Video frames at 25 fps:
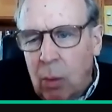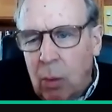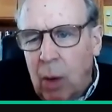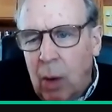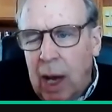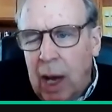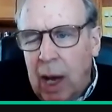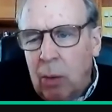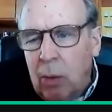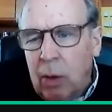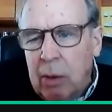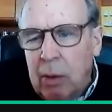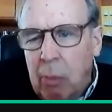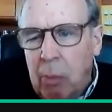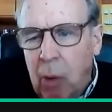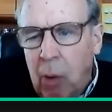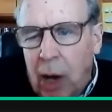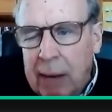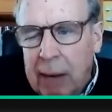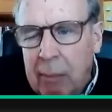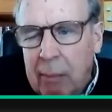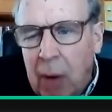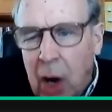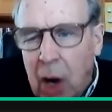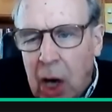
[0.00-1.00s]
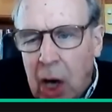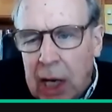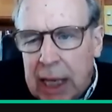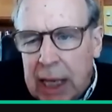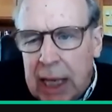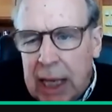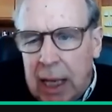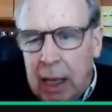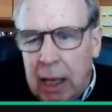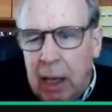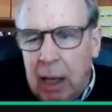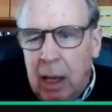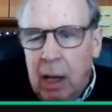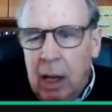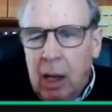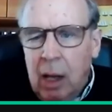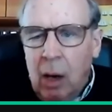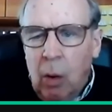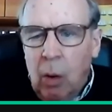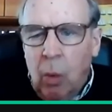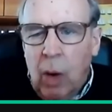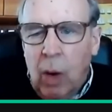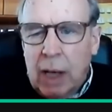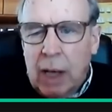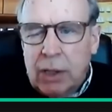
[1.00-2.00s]
Why would one monarchy
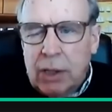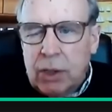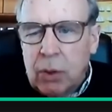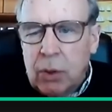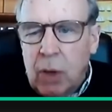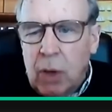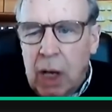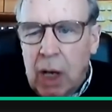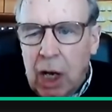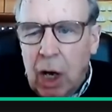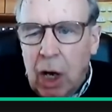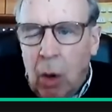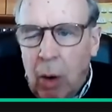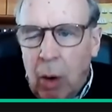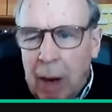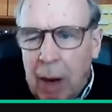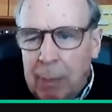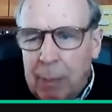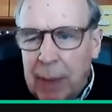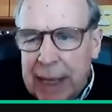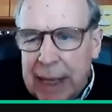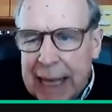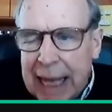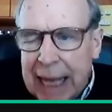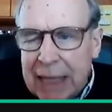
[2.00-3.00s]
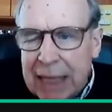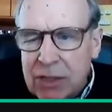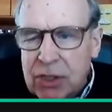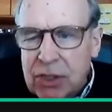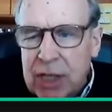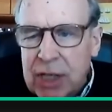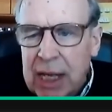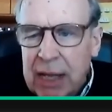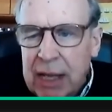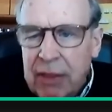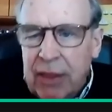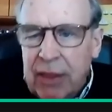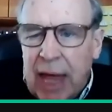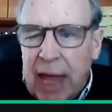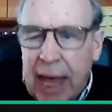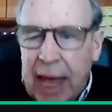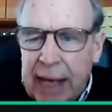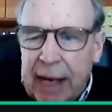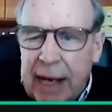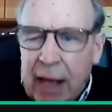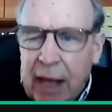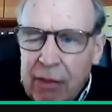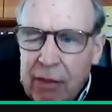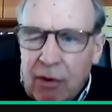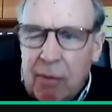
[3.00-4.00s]
want to go up against
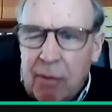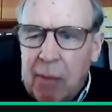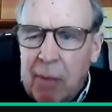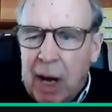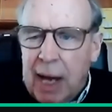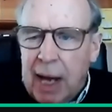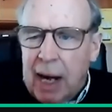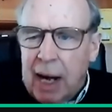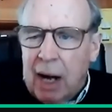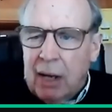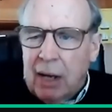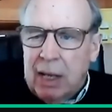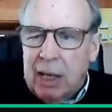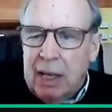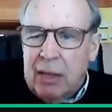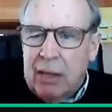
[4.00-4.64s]
another monarchy?